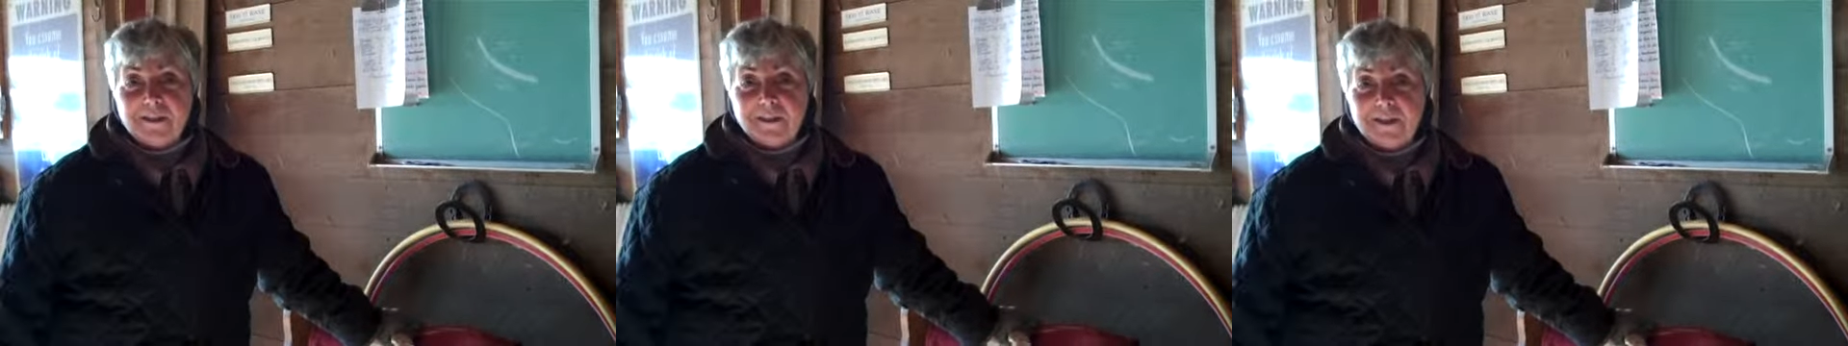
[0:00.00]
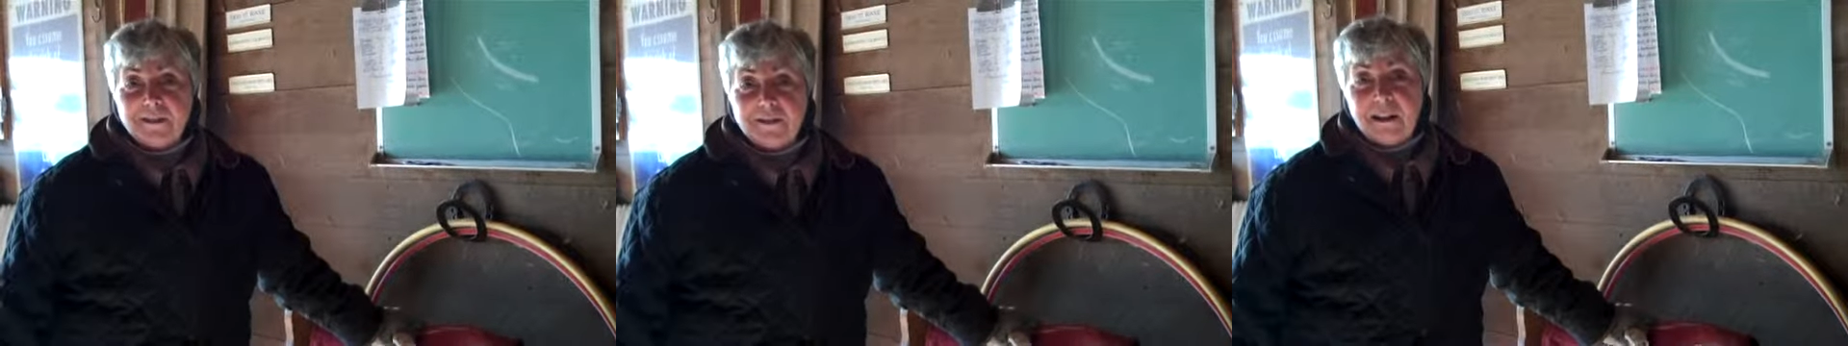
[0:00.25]

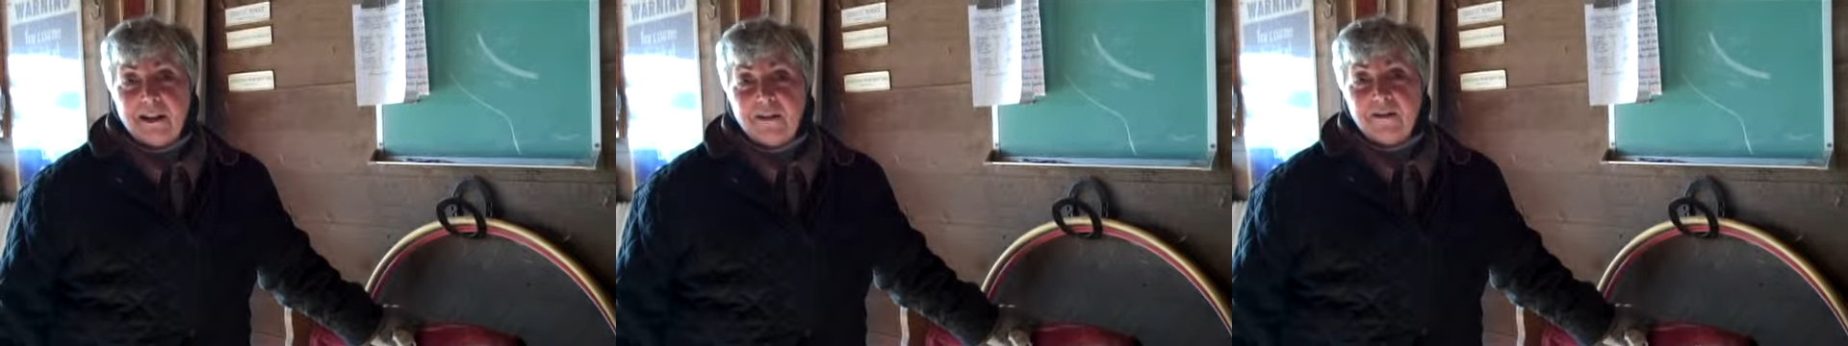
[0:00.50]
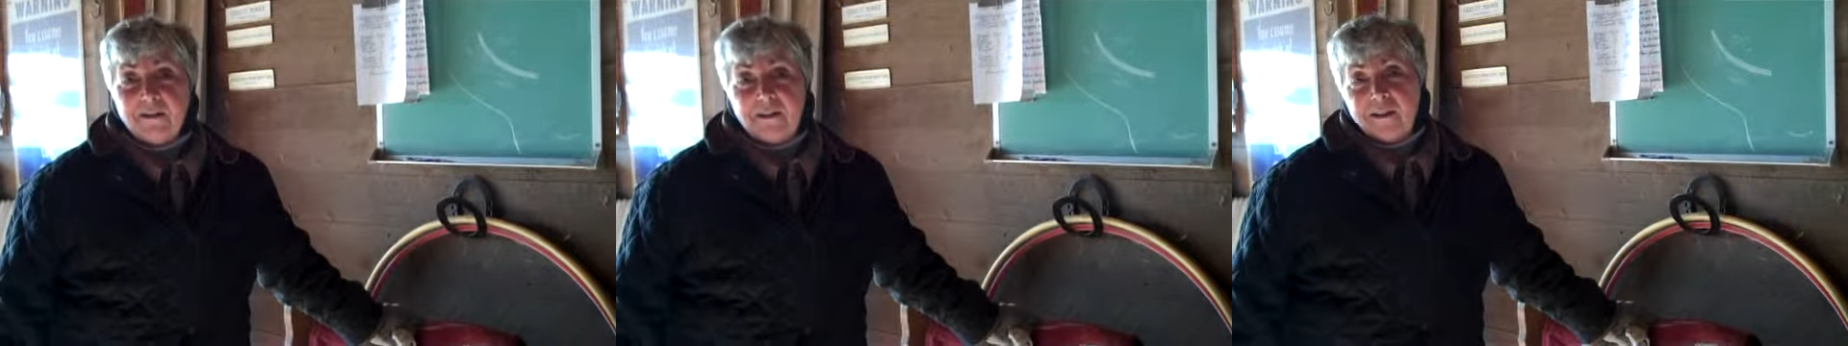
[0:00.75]

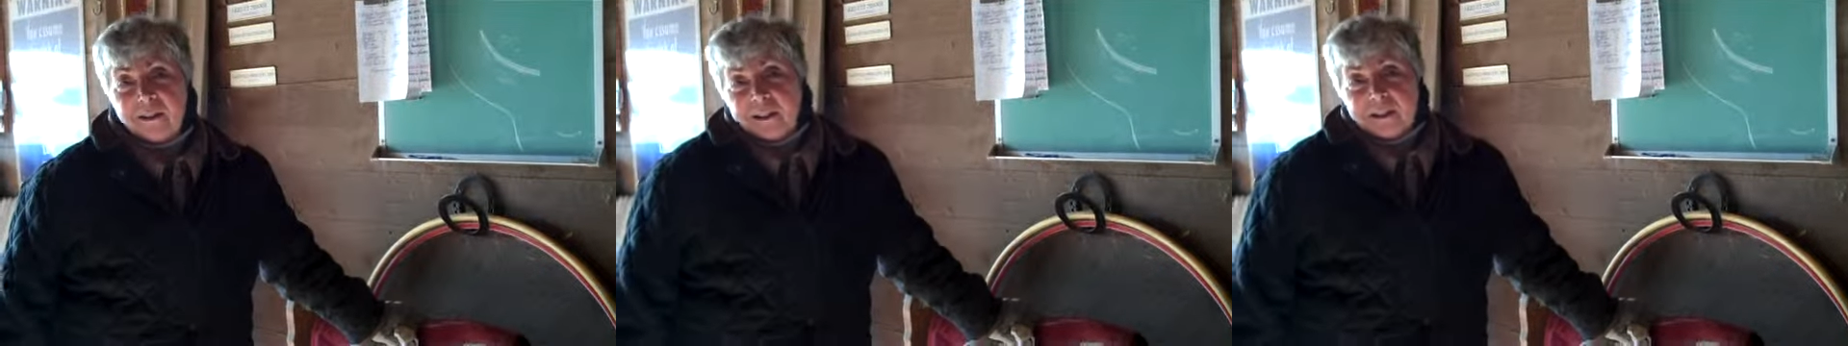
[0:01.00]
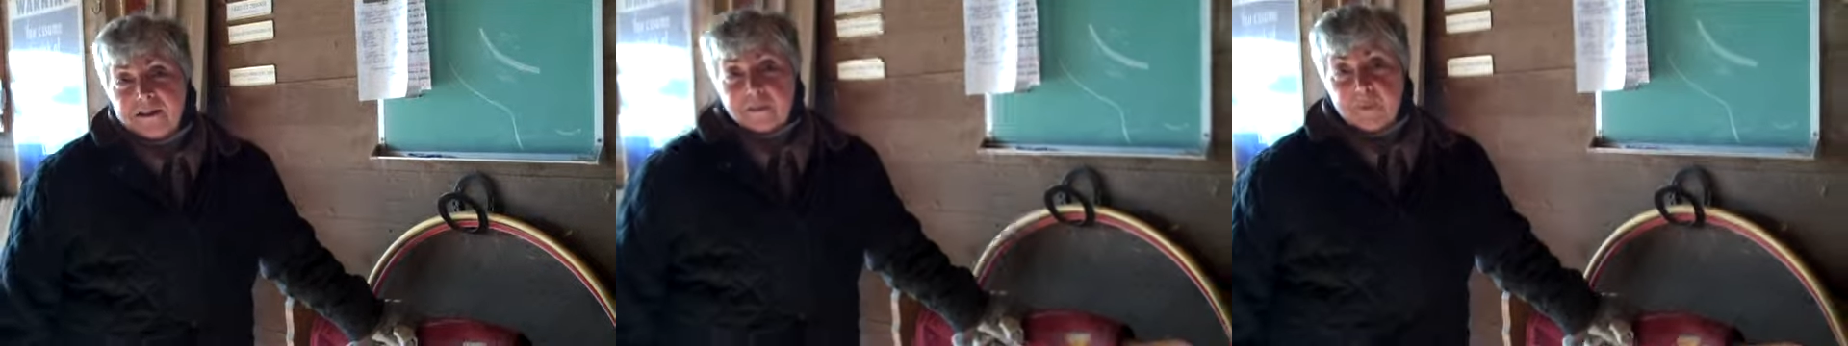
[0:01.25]
Now, he
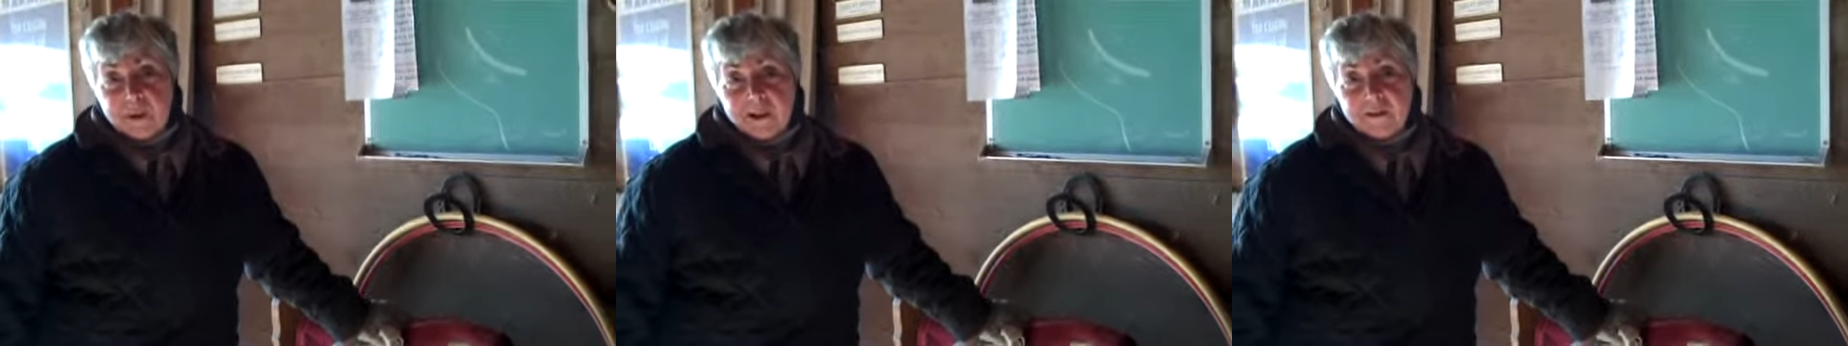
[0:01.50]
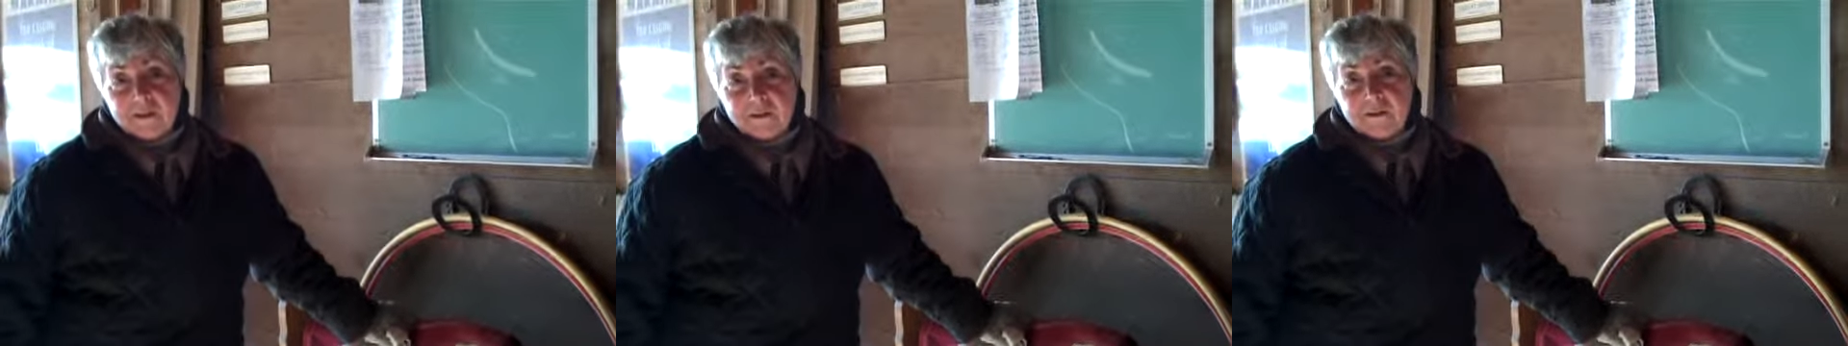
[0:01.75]
doesn't
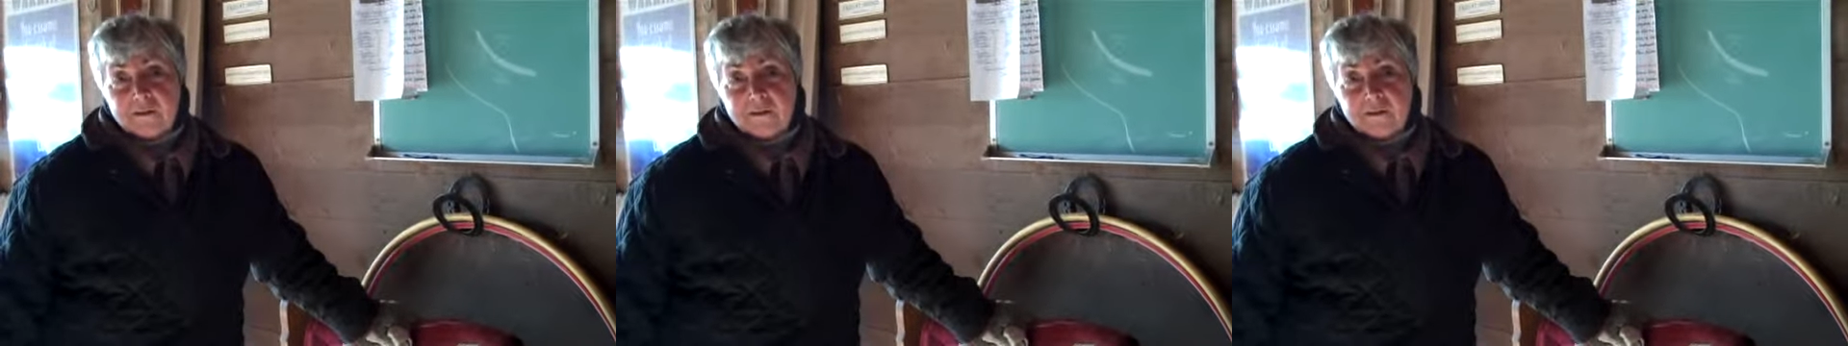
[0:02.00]
bother.